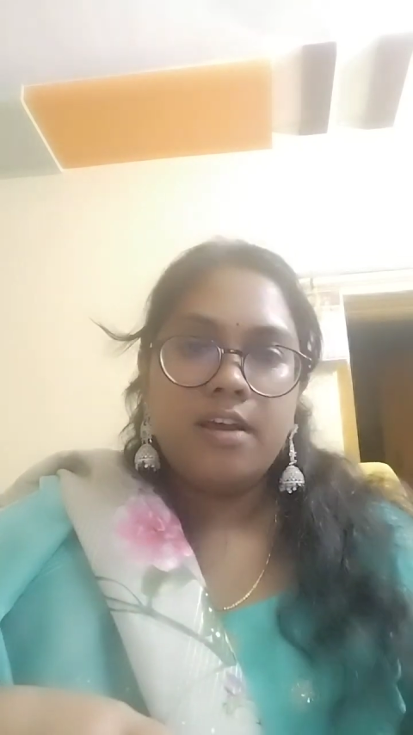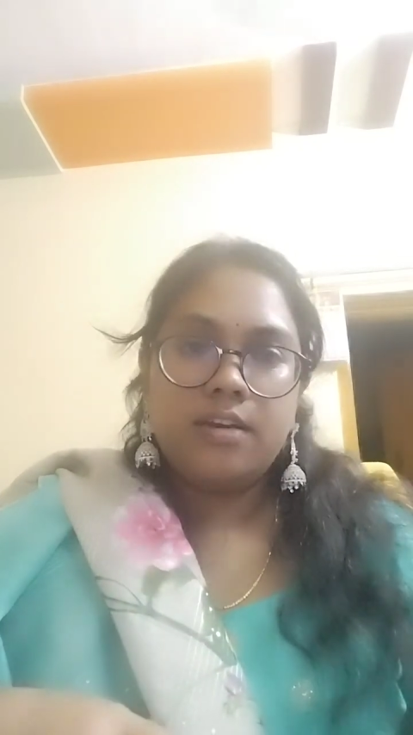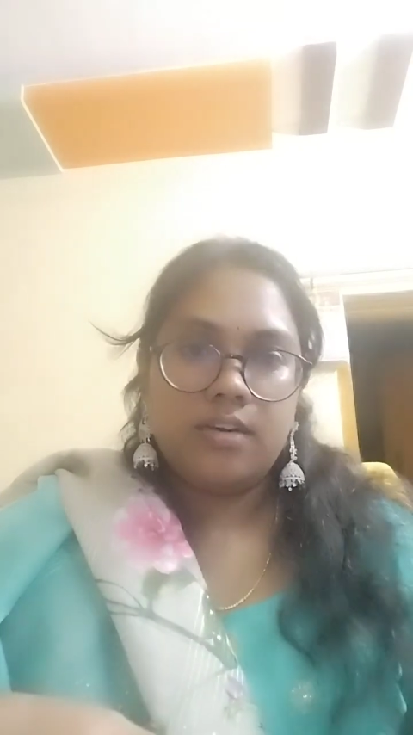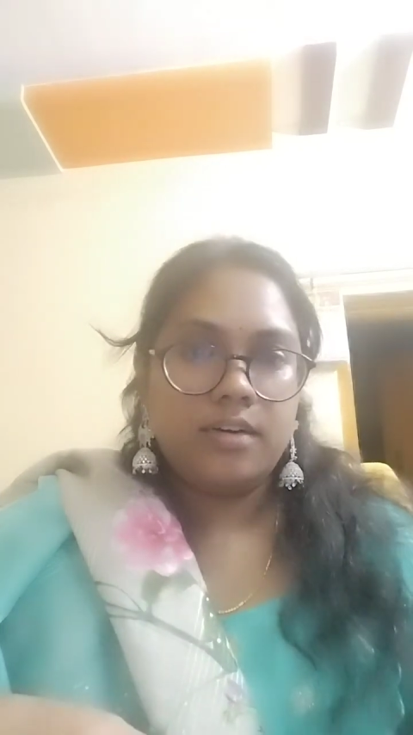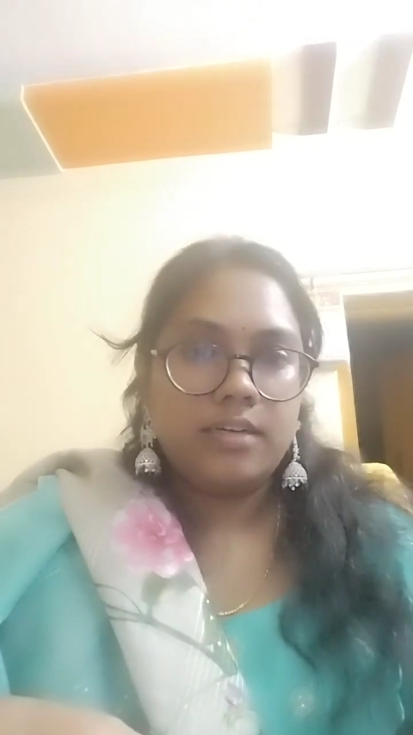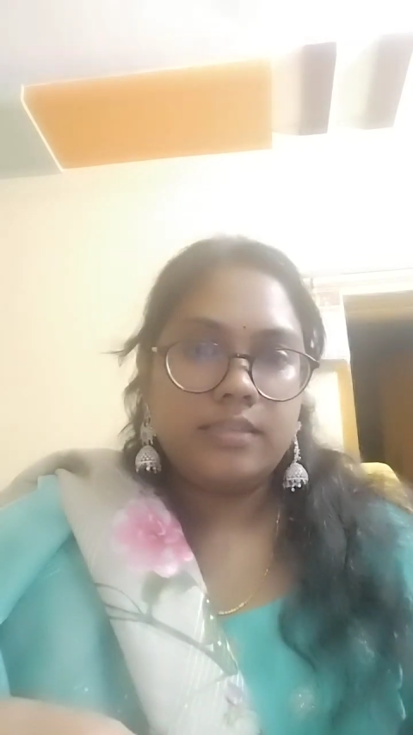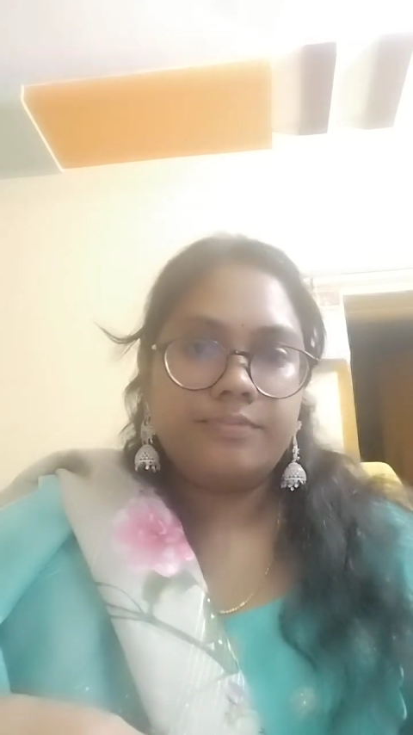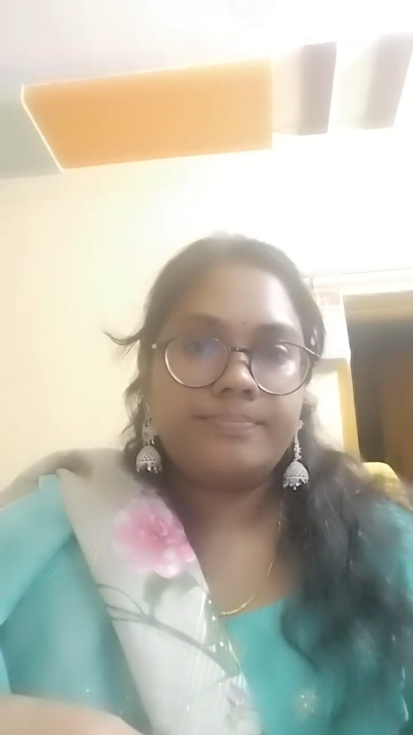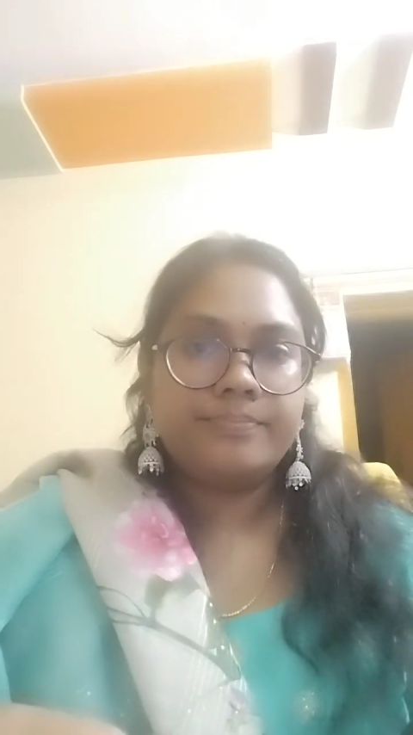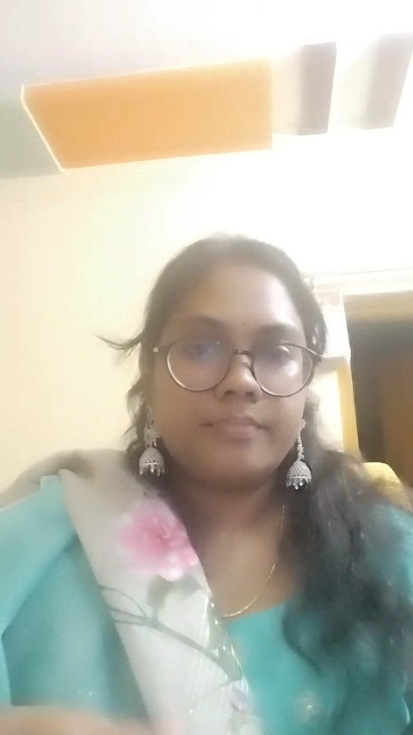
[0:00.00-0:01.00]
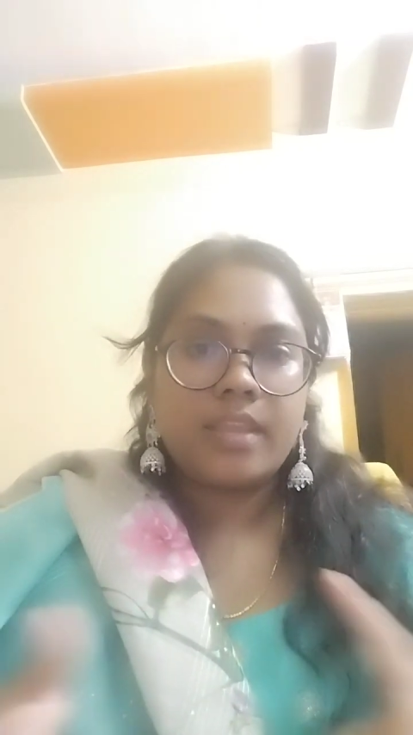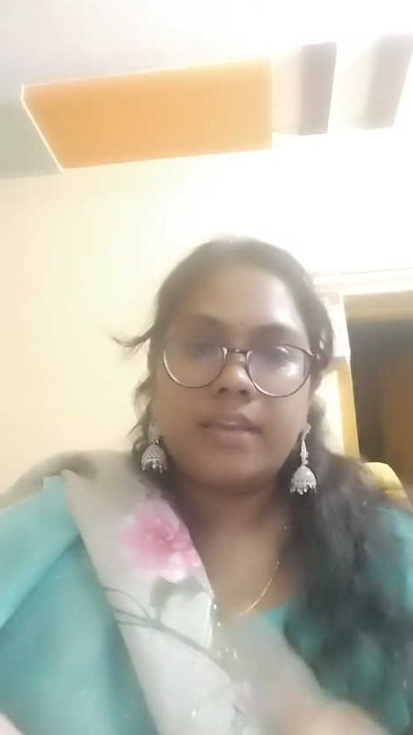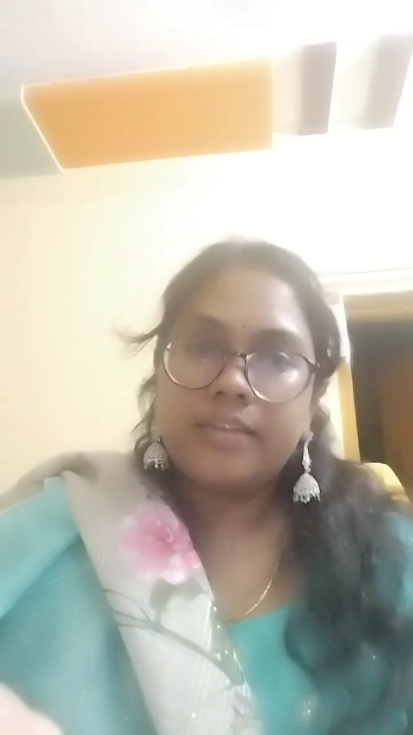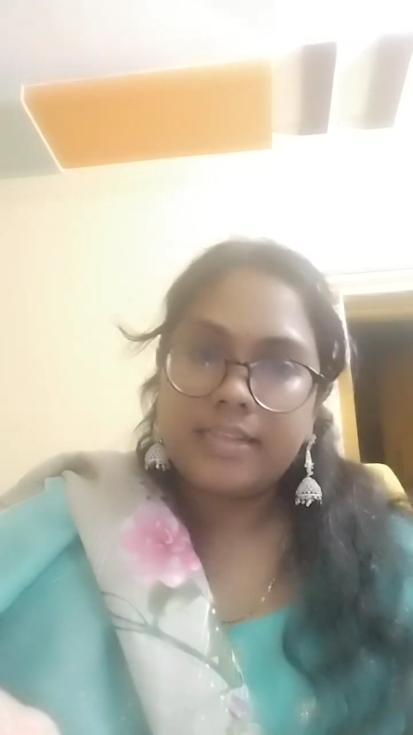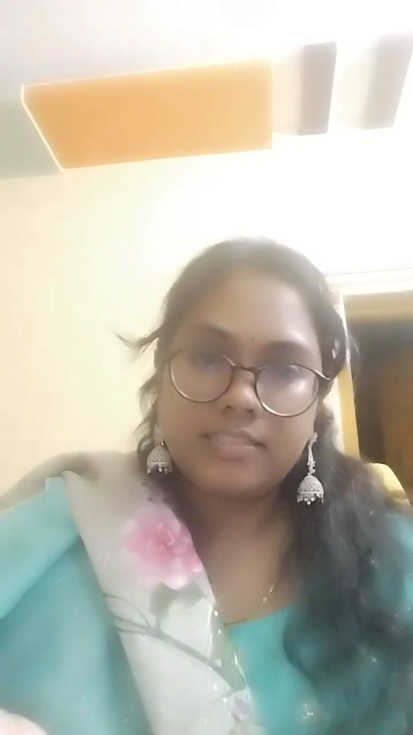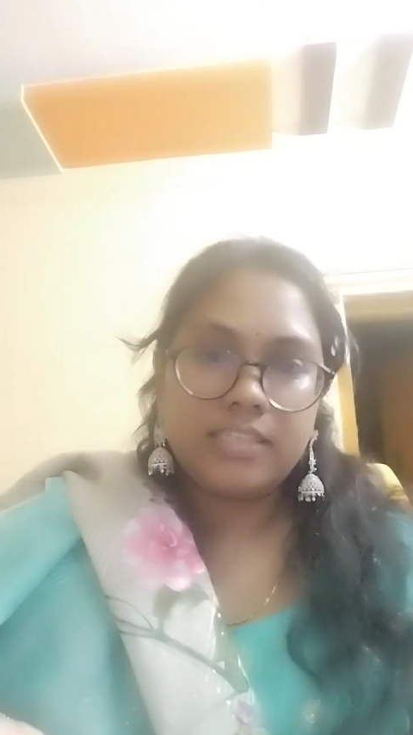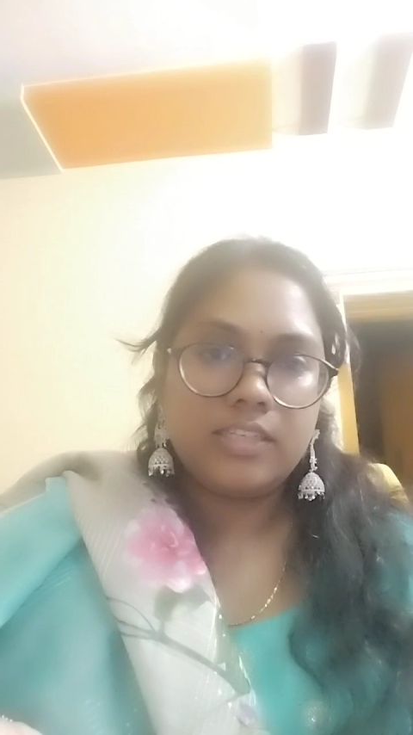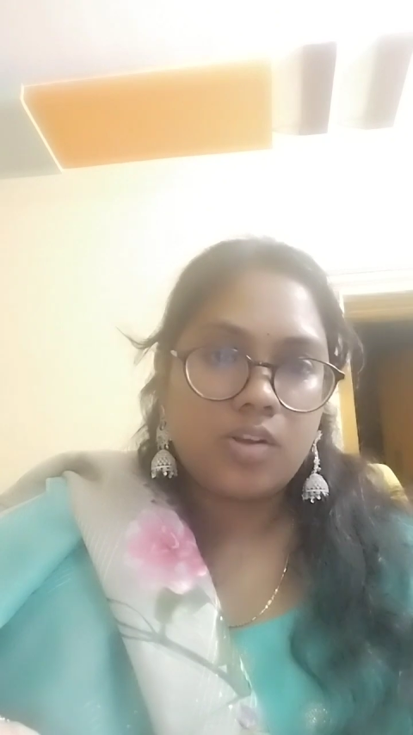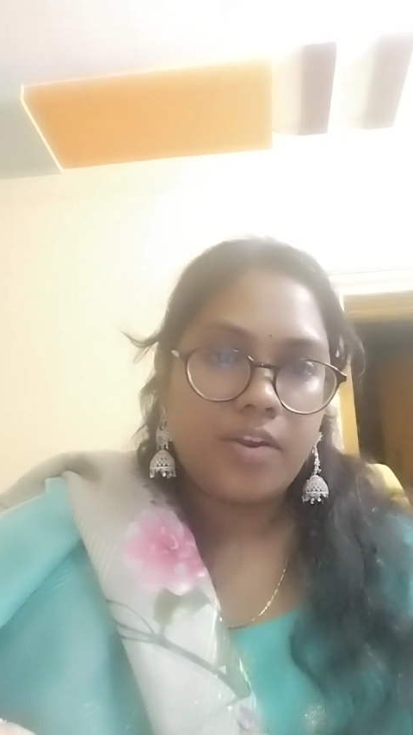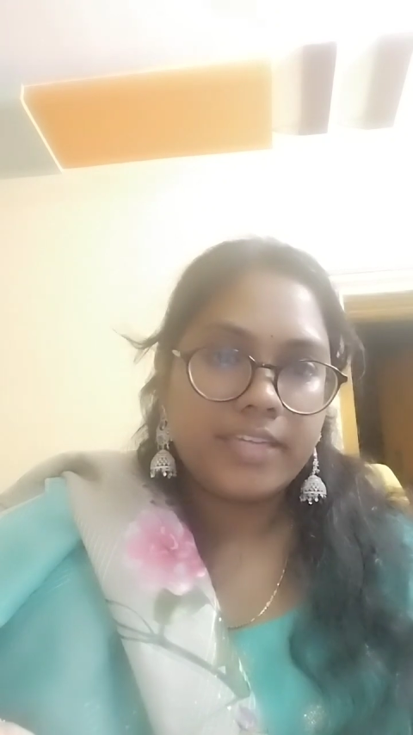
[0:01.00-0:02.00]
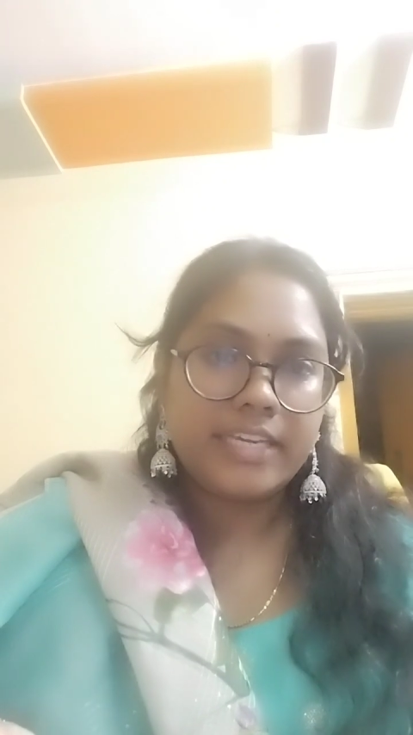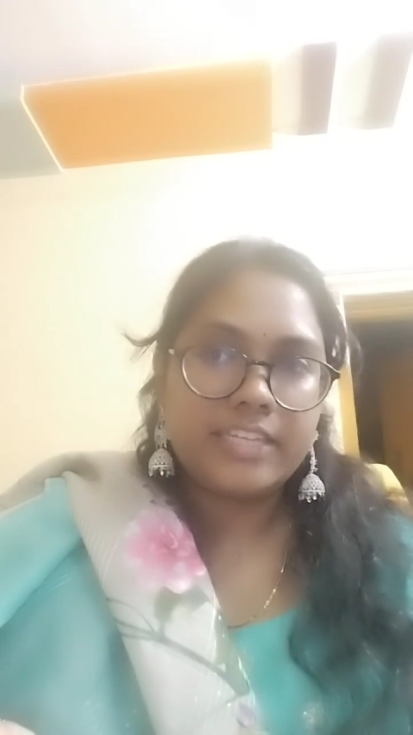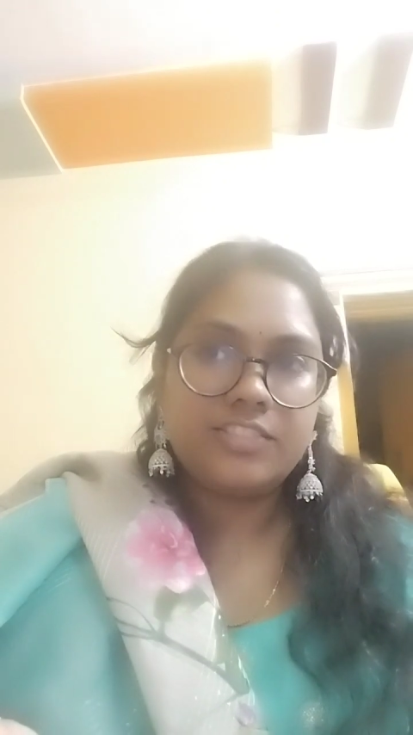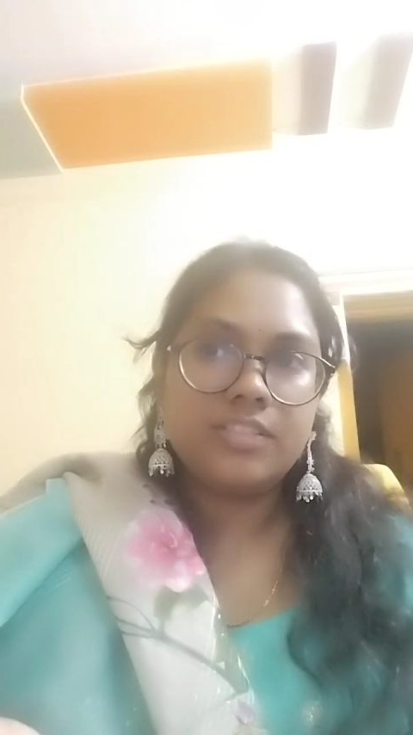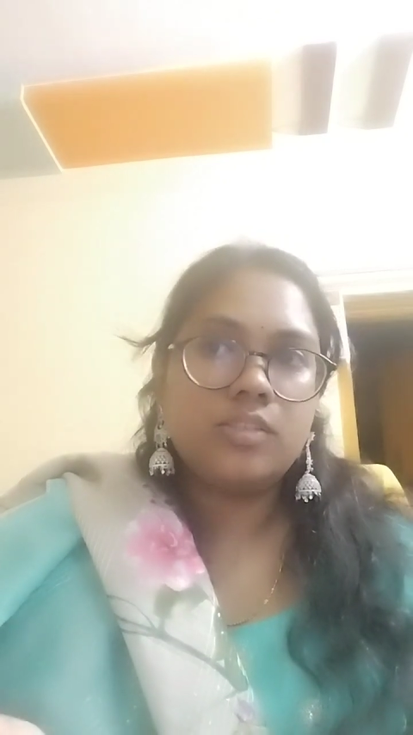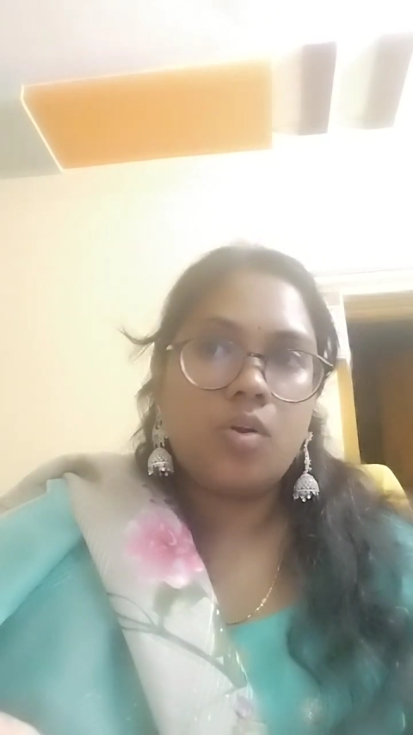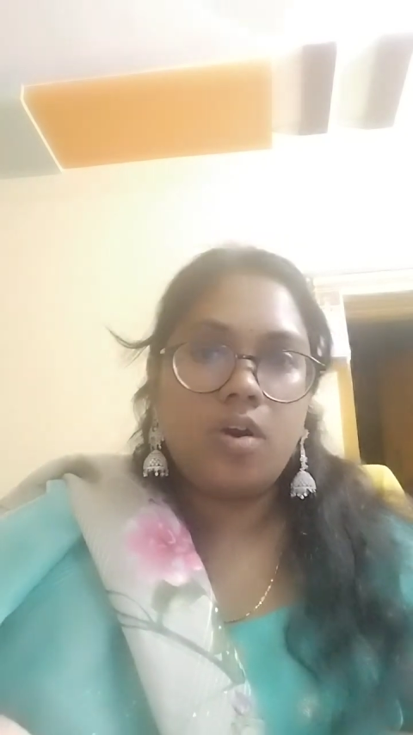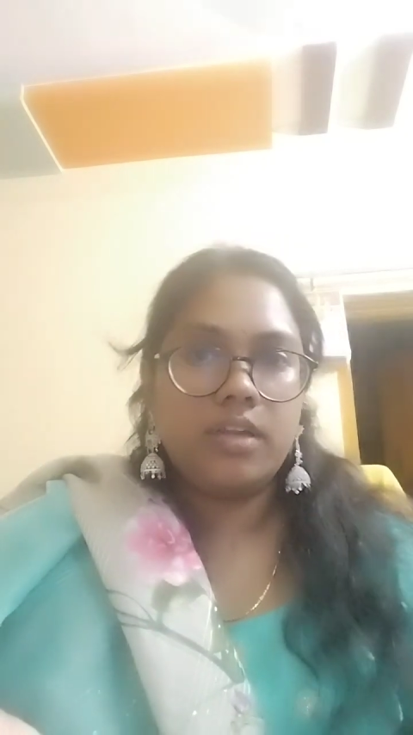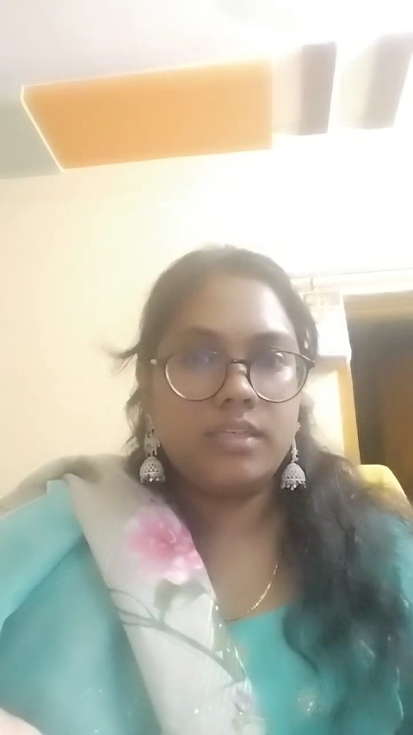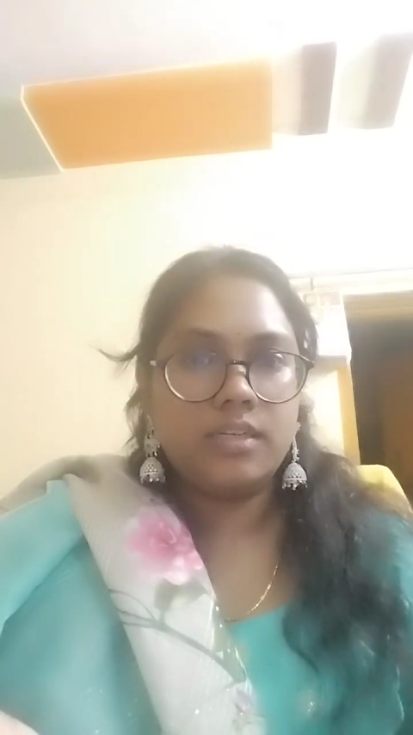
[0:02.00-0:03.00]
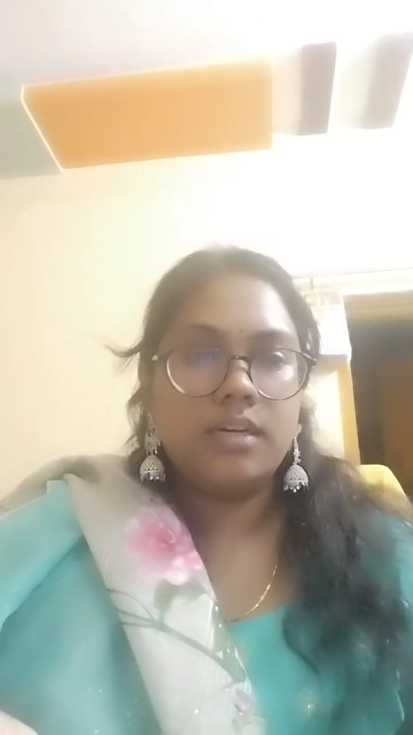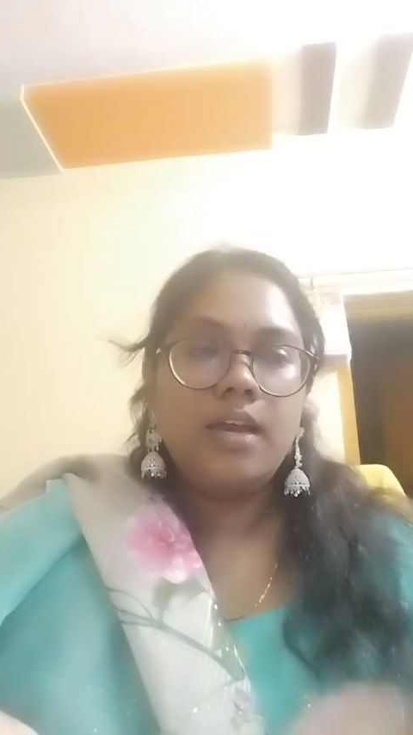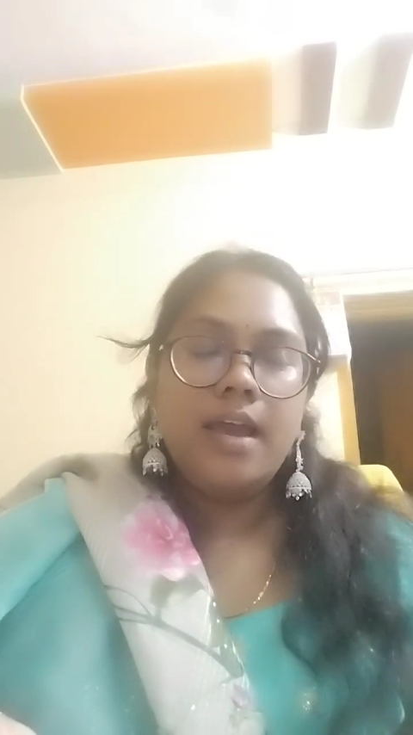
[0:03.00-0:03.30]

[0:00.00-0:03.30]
uh, resting claudication or